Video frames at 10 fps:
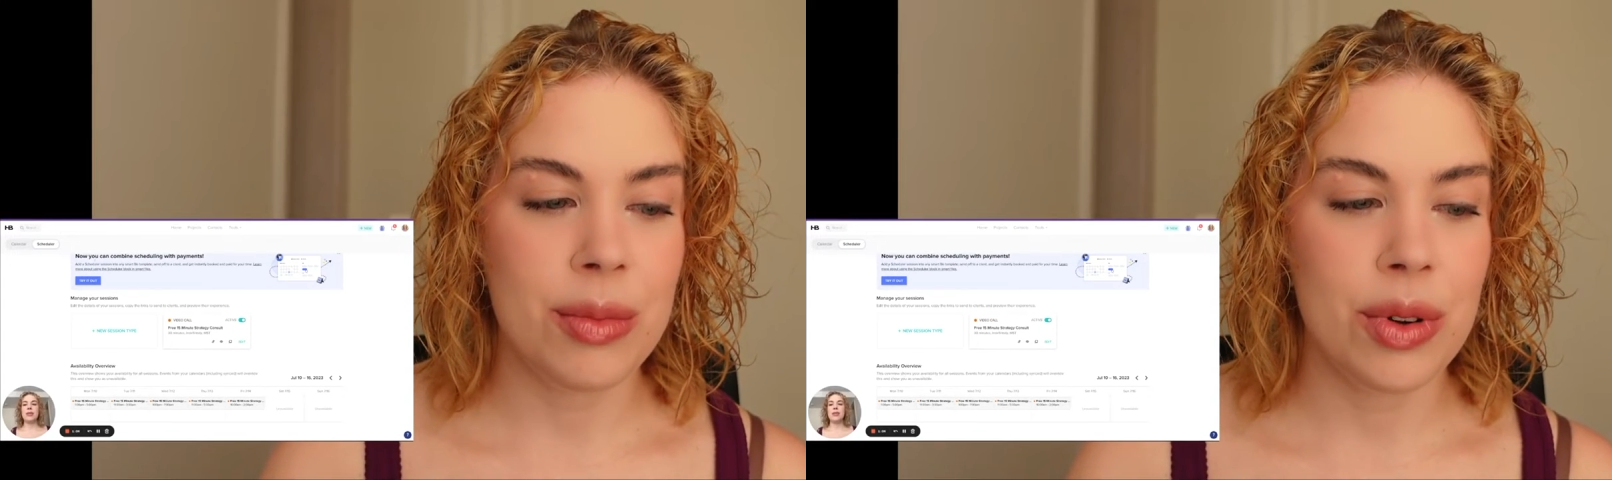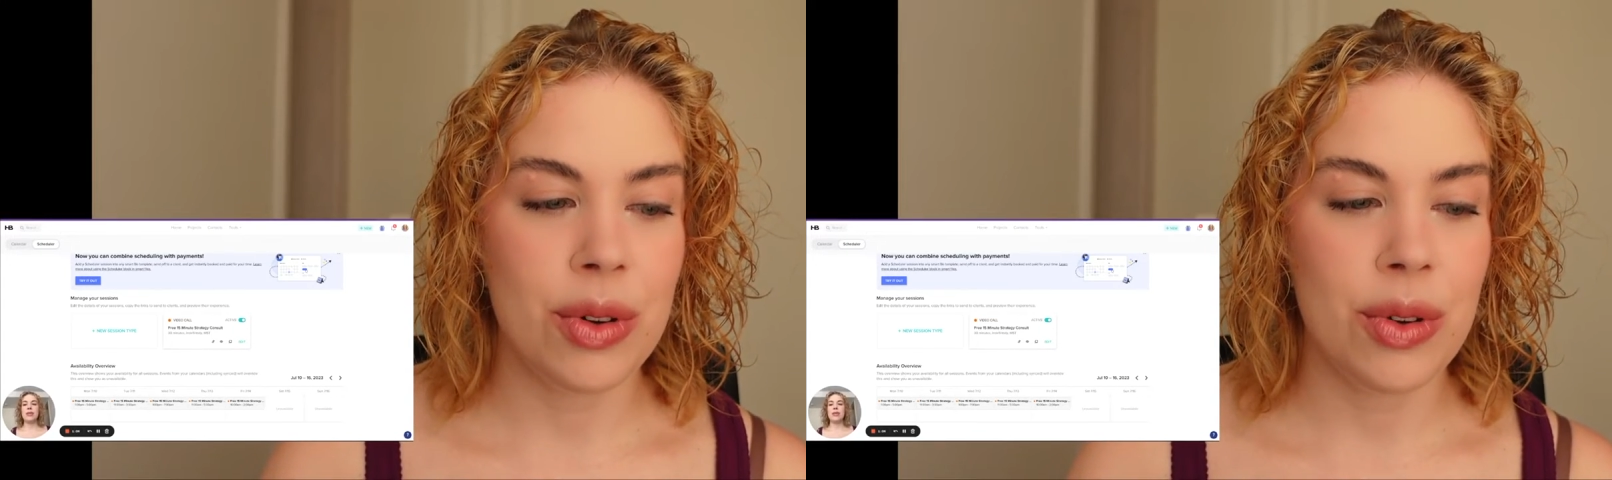
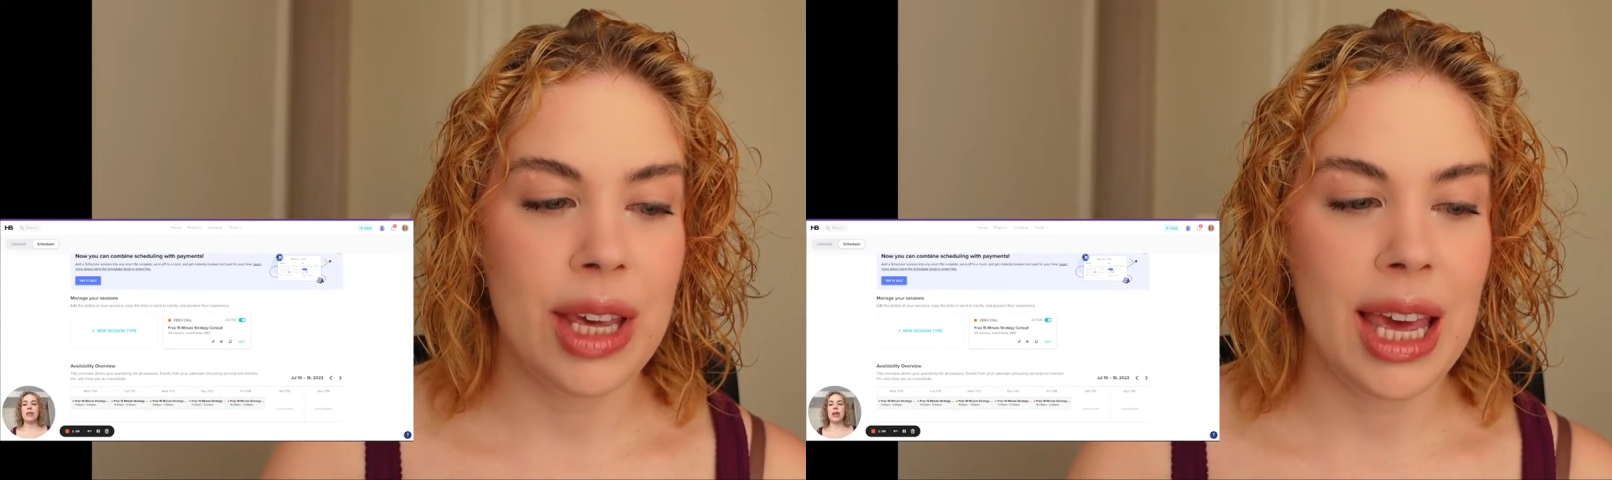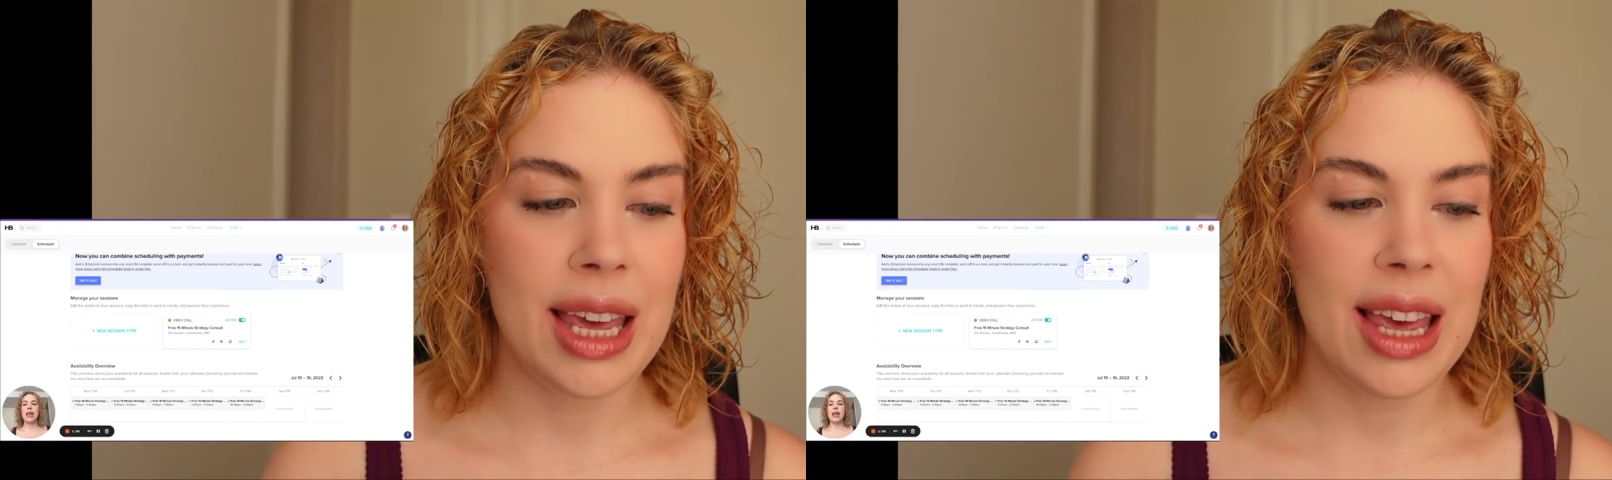
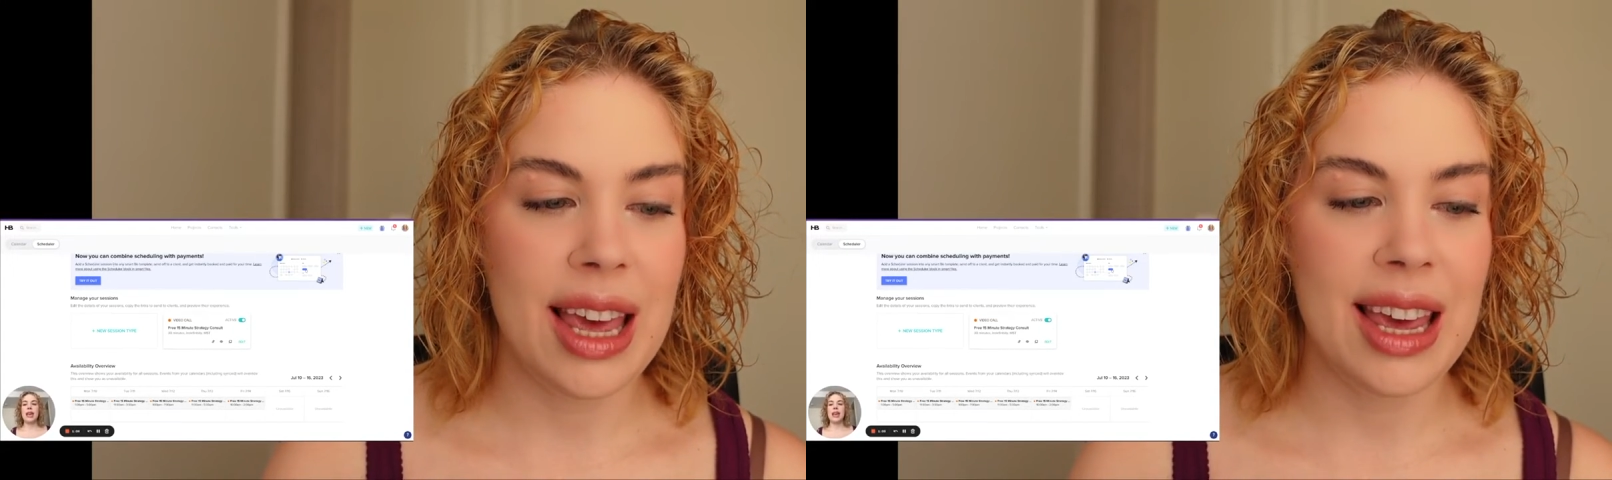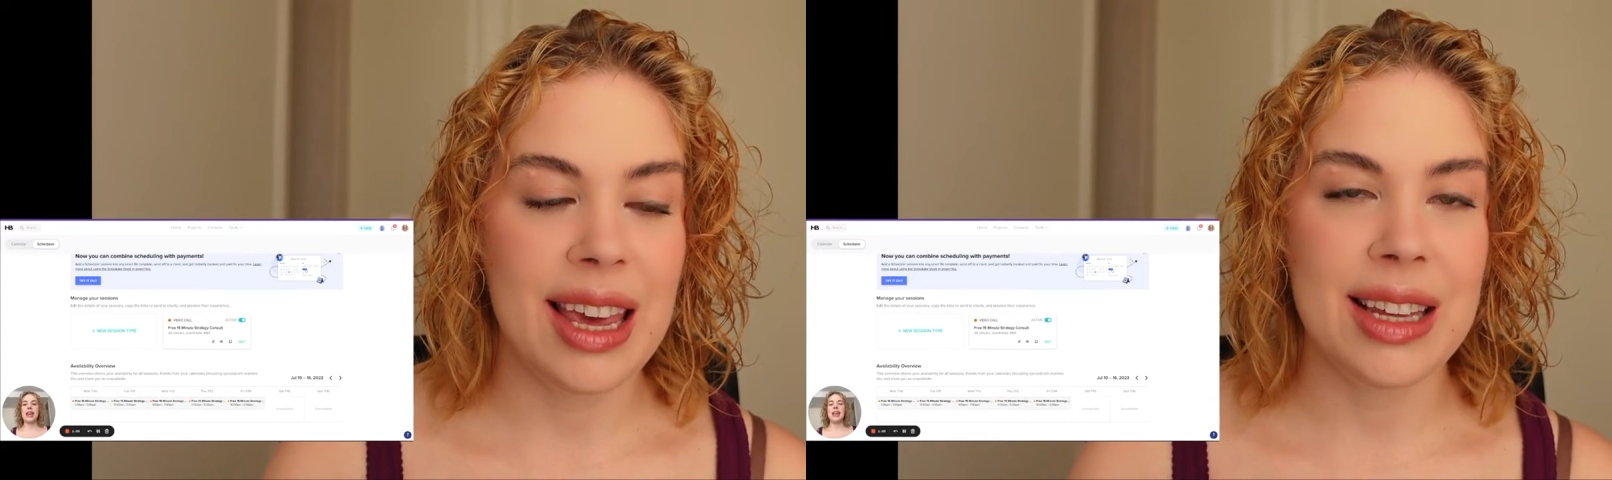create
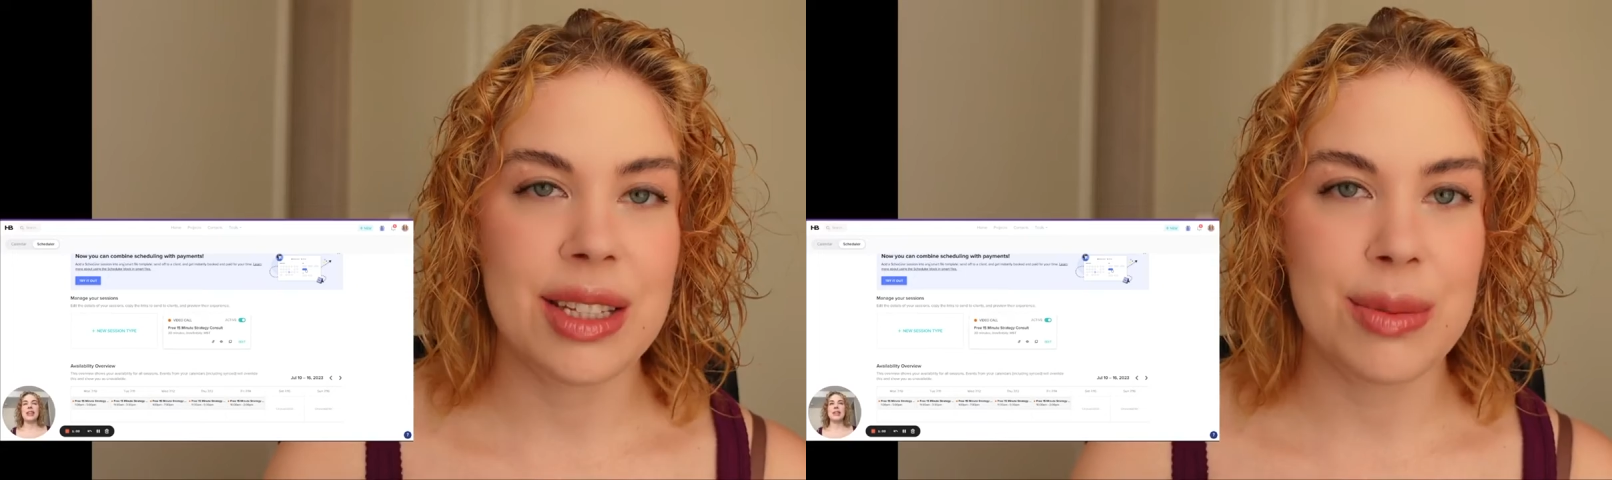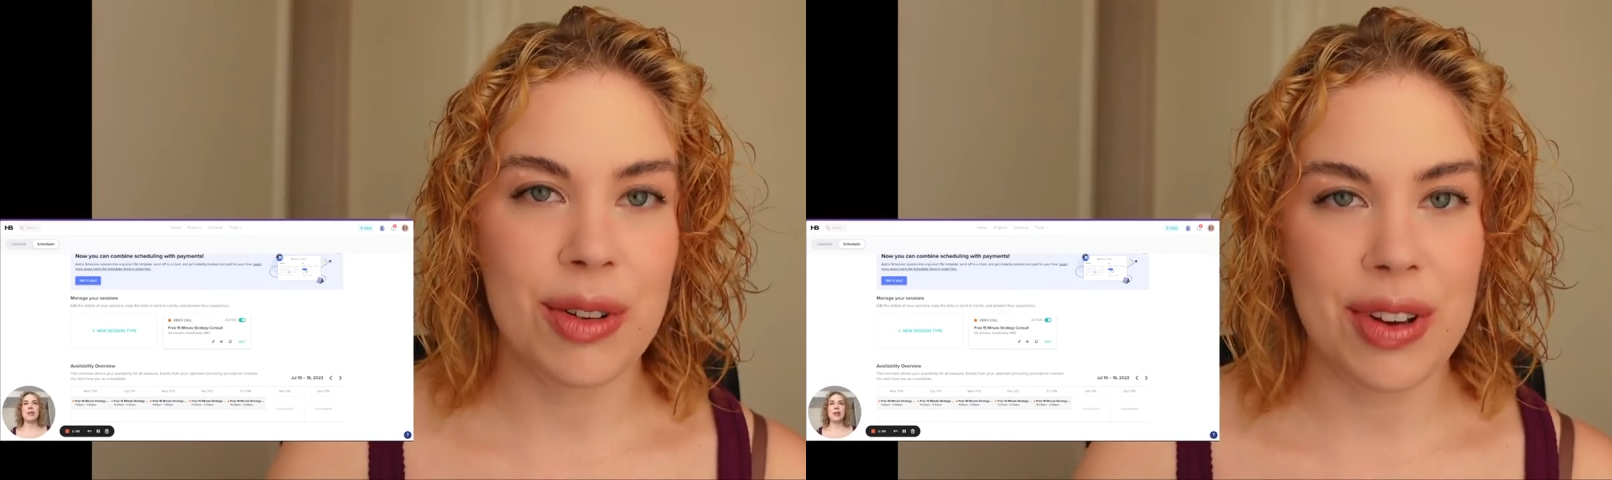a
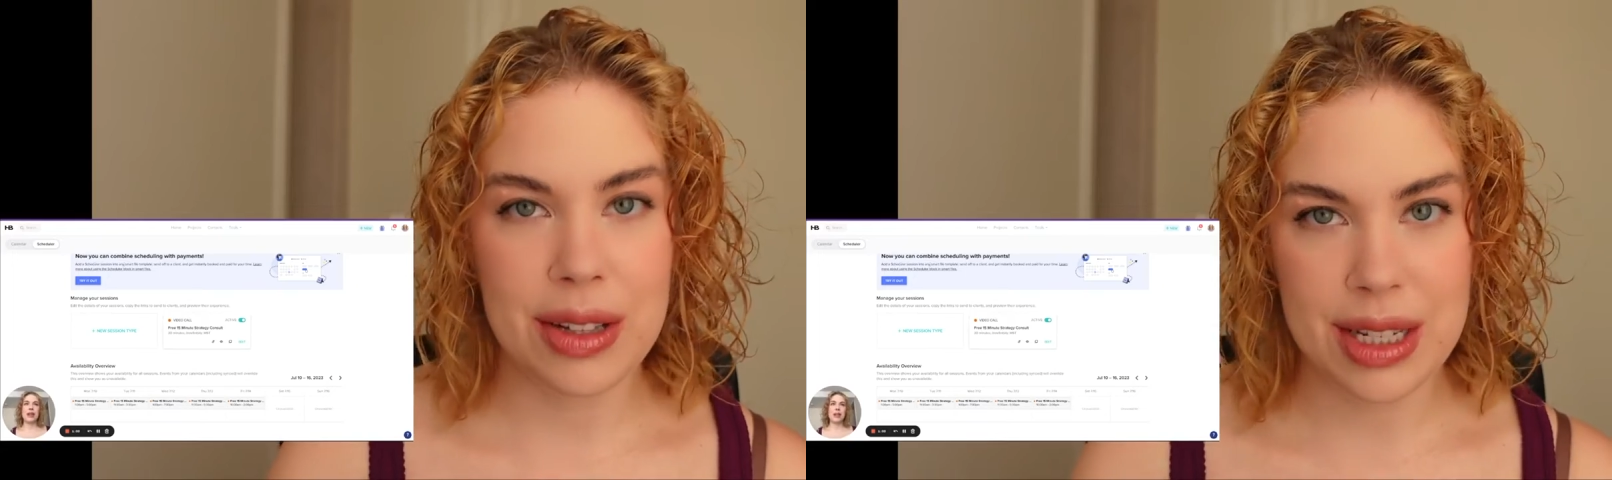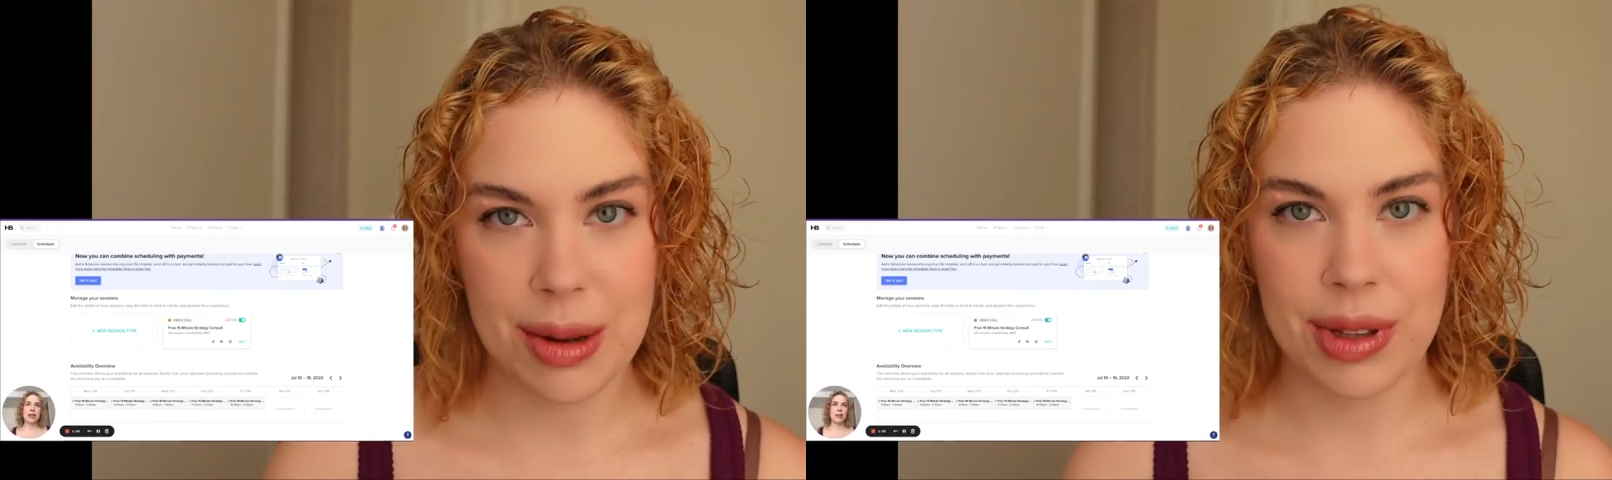smart file
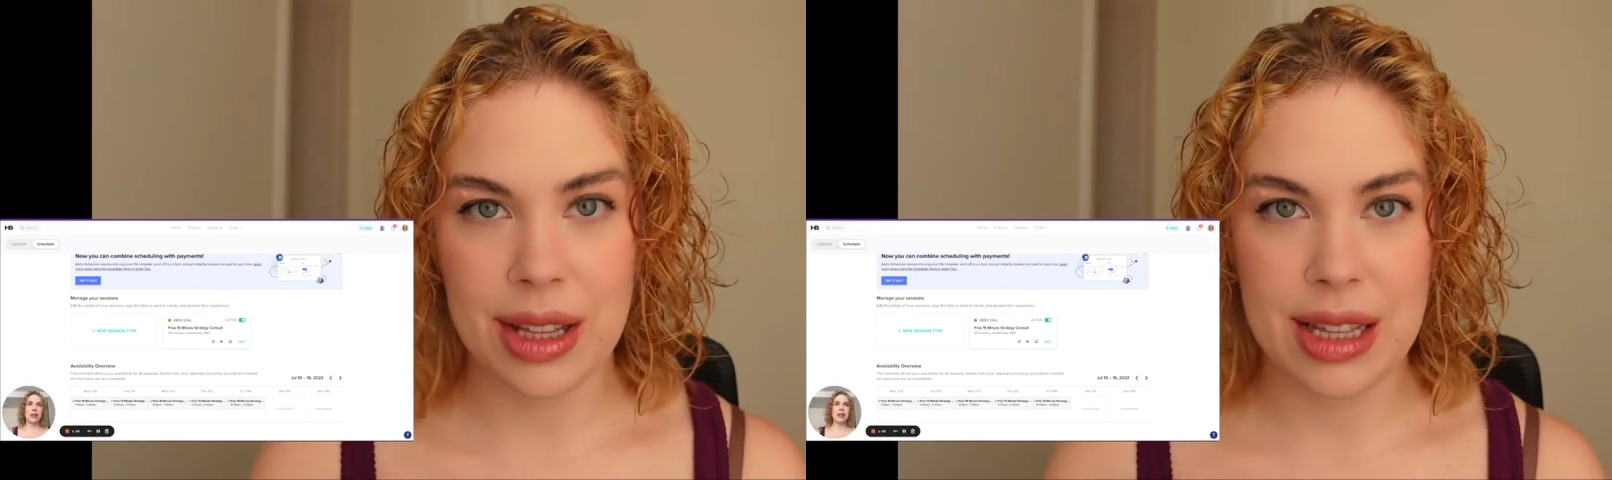template